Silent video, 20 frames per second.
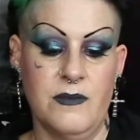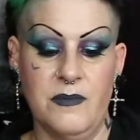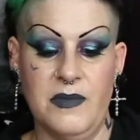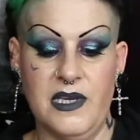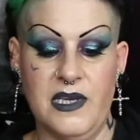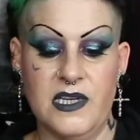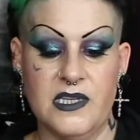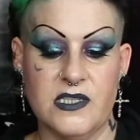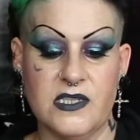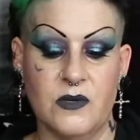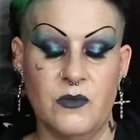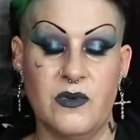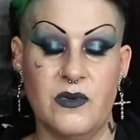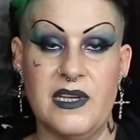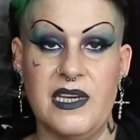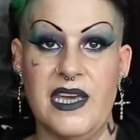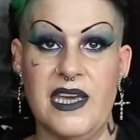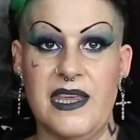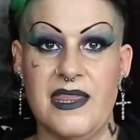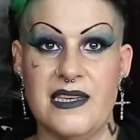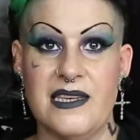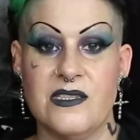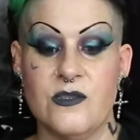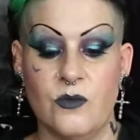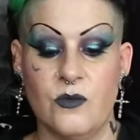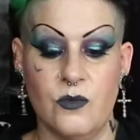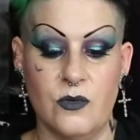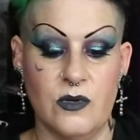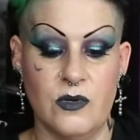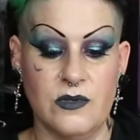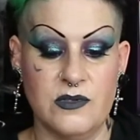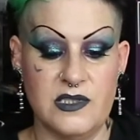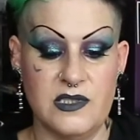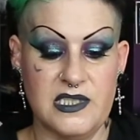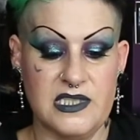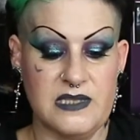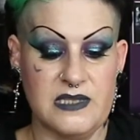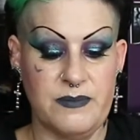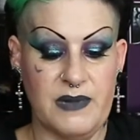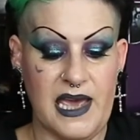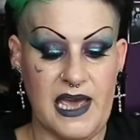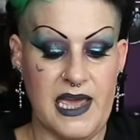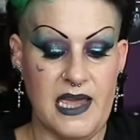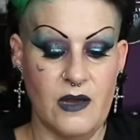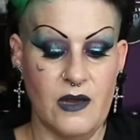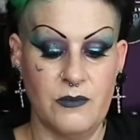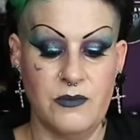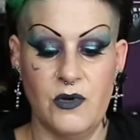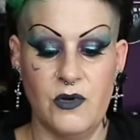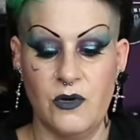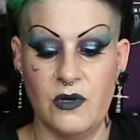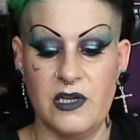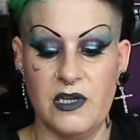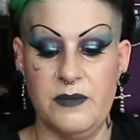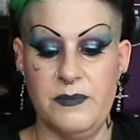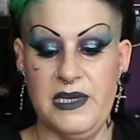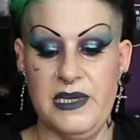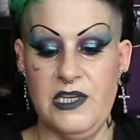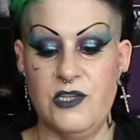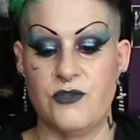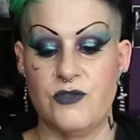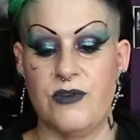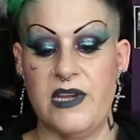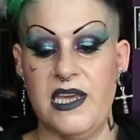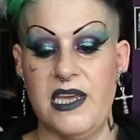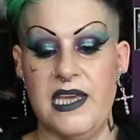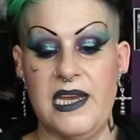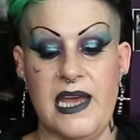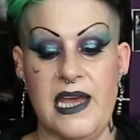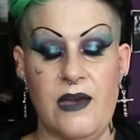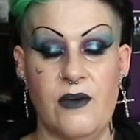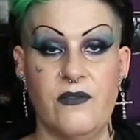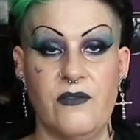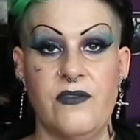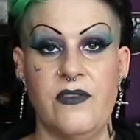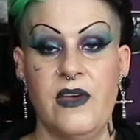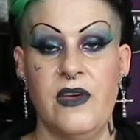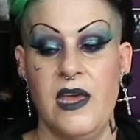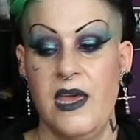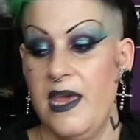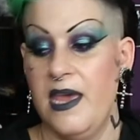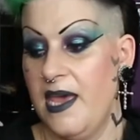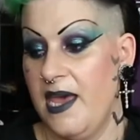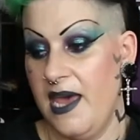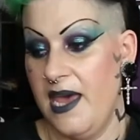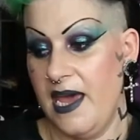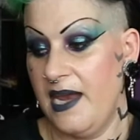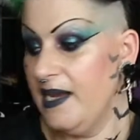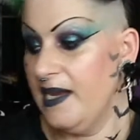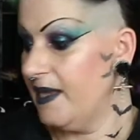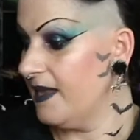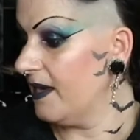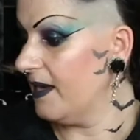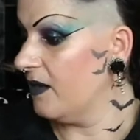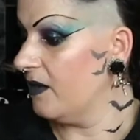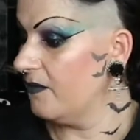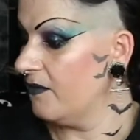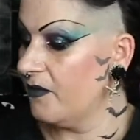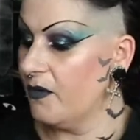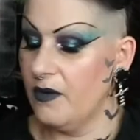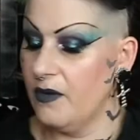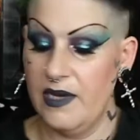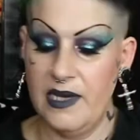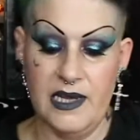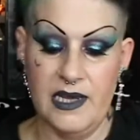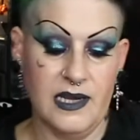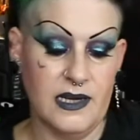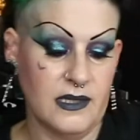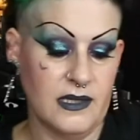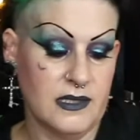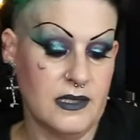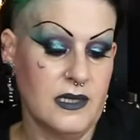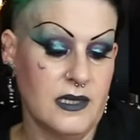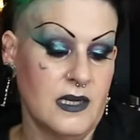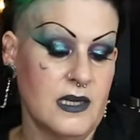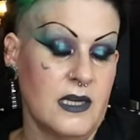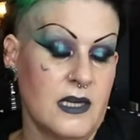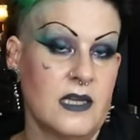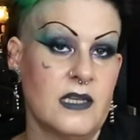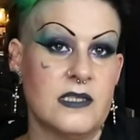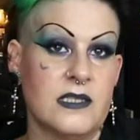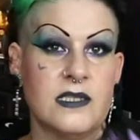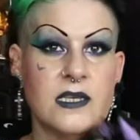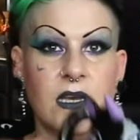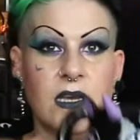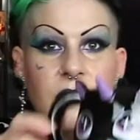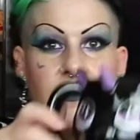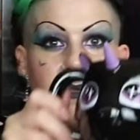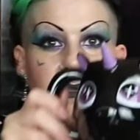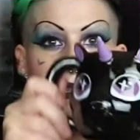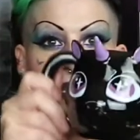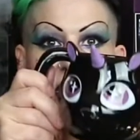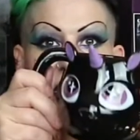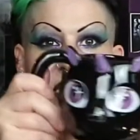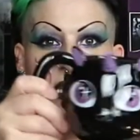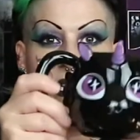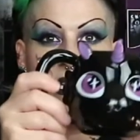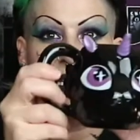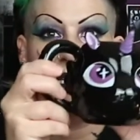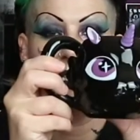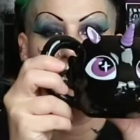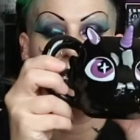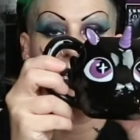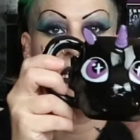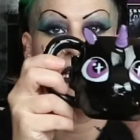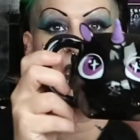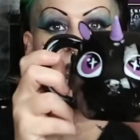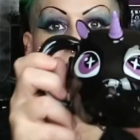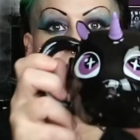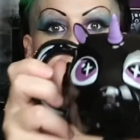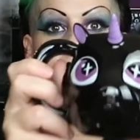because I want to get this all on display. I'm not going to be drinking out of anything I've got here. So this is the